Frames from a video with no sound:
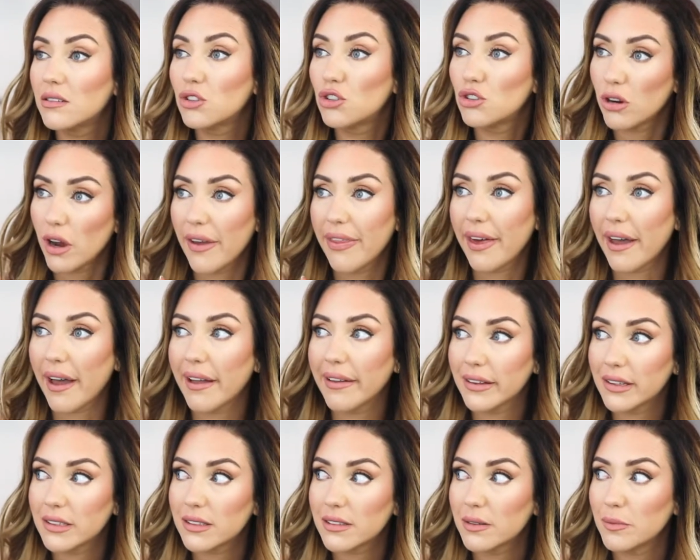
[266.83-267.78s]
try
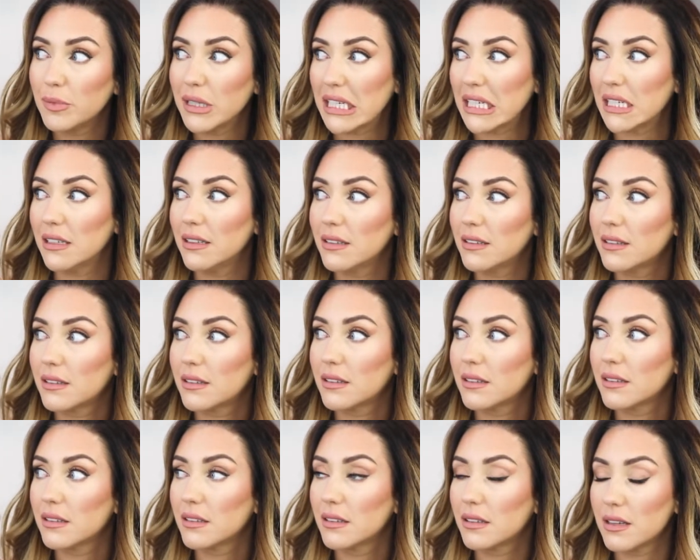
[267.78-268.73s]
that because
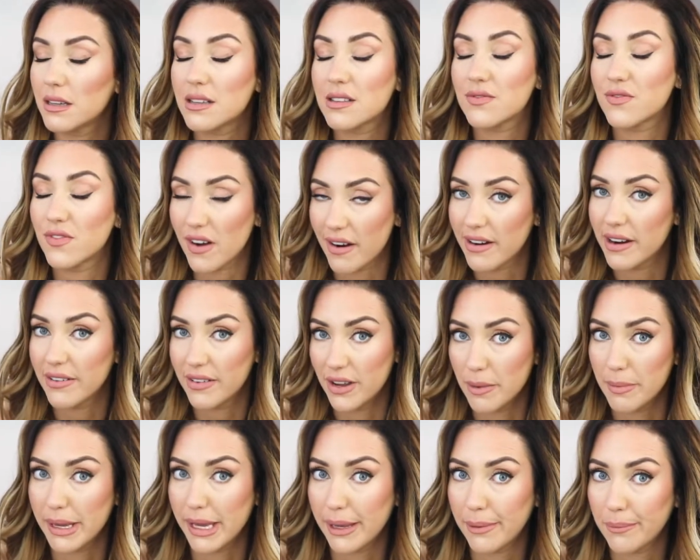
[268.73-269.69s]
it's very
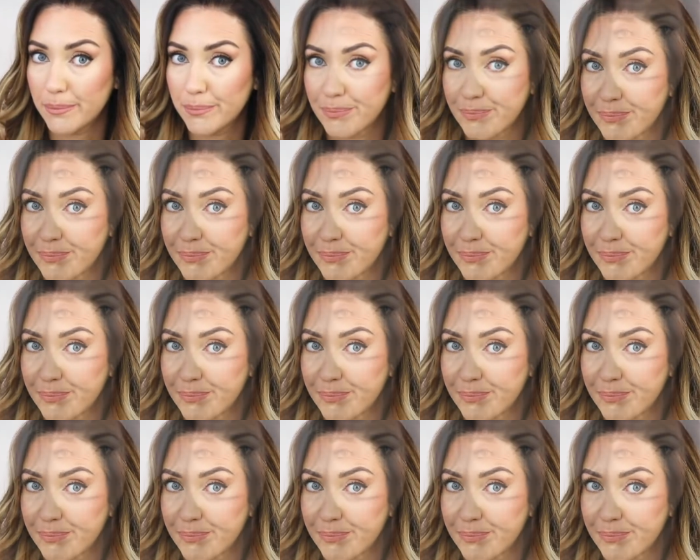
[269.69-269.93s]
yummy.